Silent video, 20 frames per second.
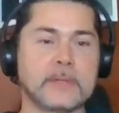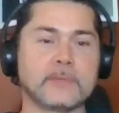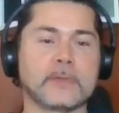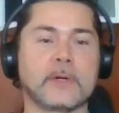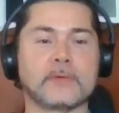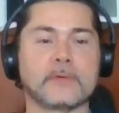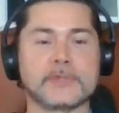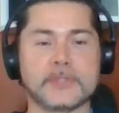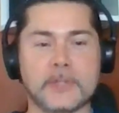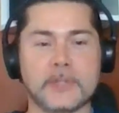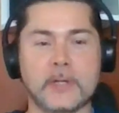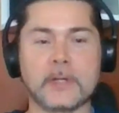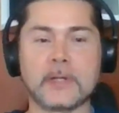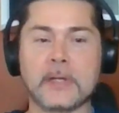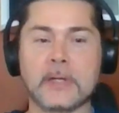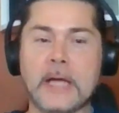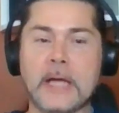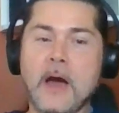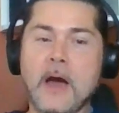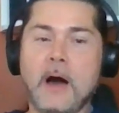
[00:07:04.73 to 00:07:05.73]
When I was
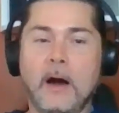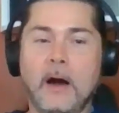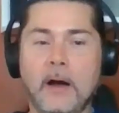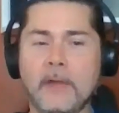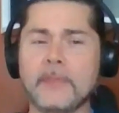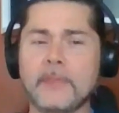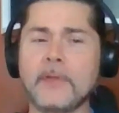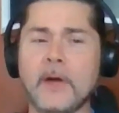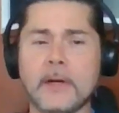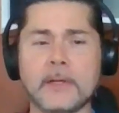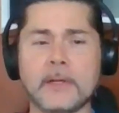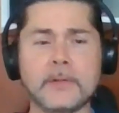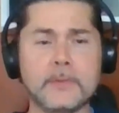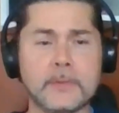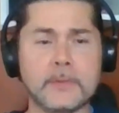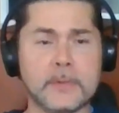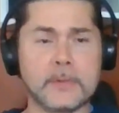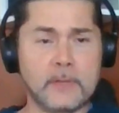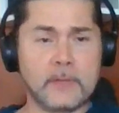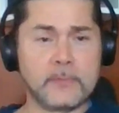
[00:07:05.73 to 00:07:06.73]
young, I thought I knew
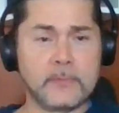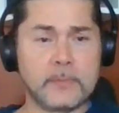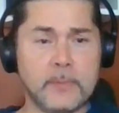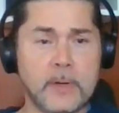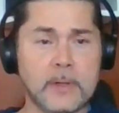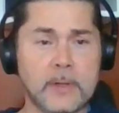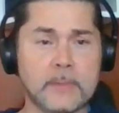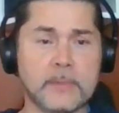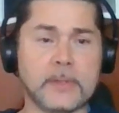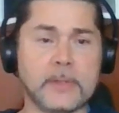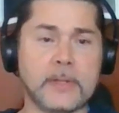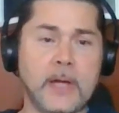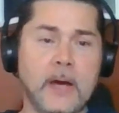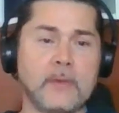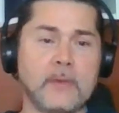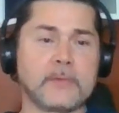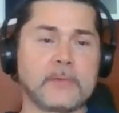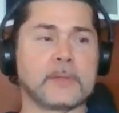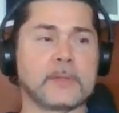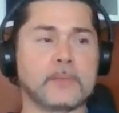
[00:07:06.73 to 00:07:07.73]
enough about it, but now
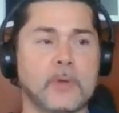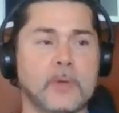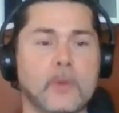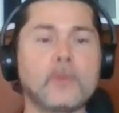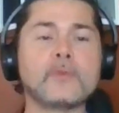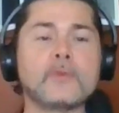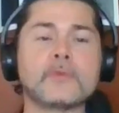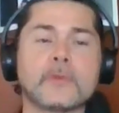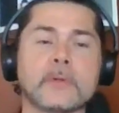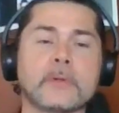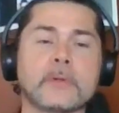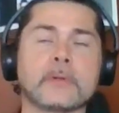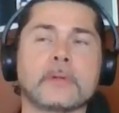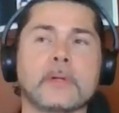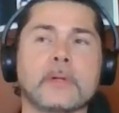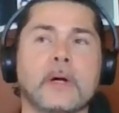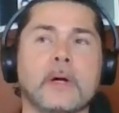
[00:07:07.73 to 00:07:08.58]
that I'm older,